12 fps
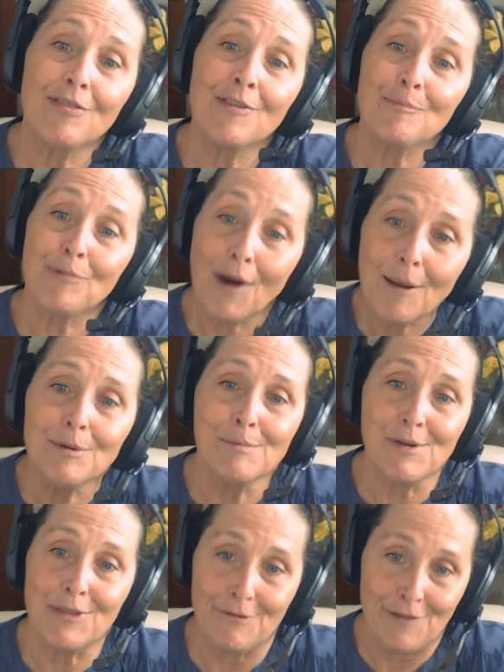The
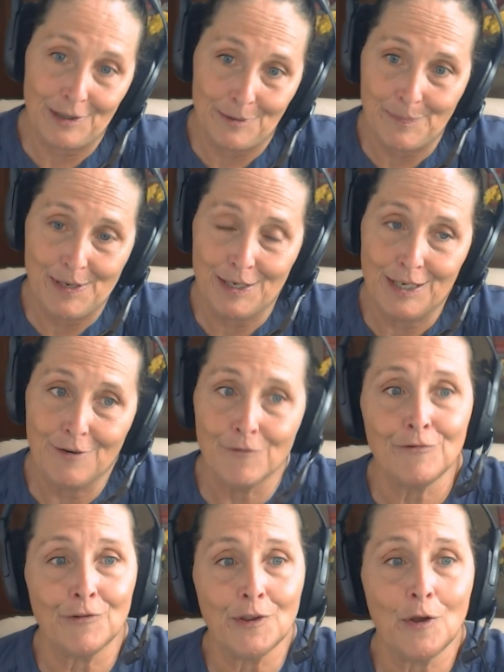problem with developing
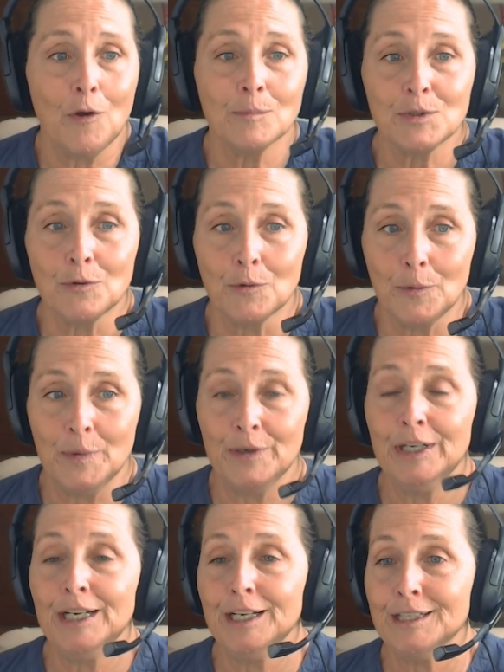for the homeschool
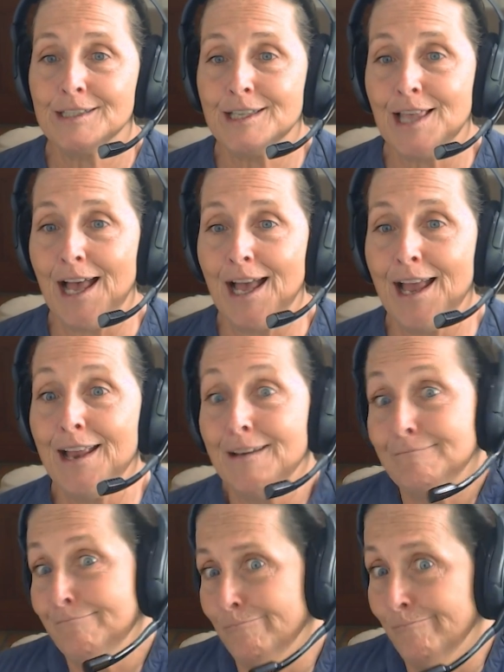community is that
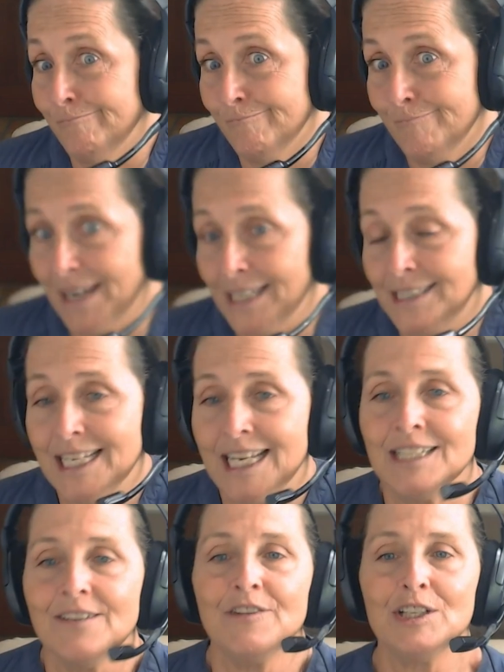it's
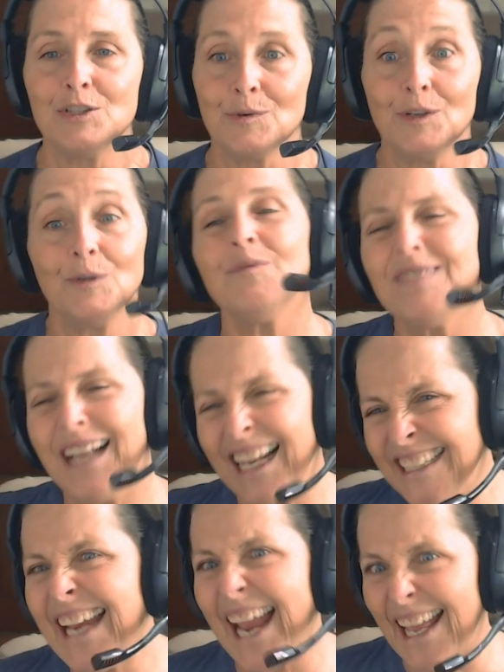individual,
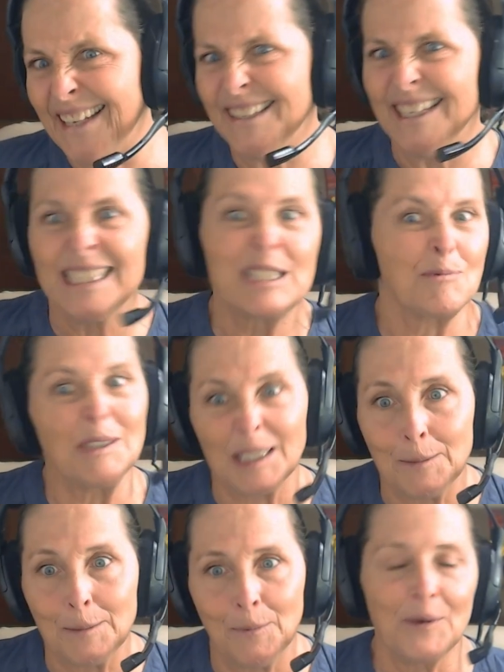and yet it's
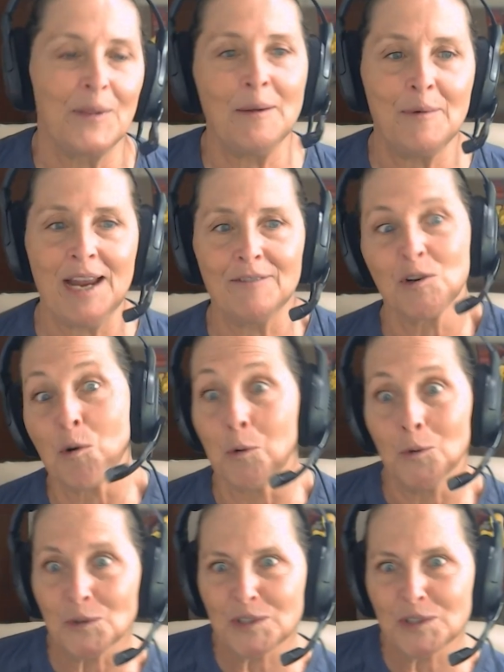really important that we have cool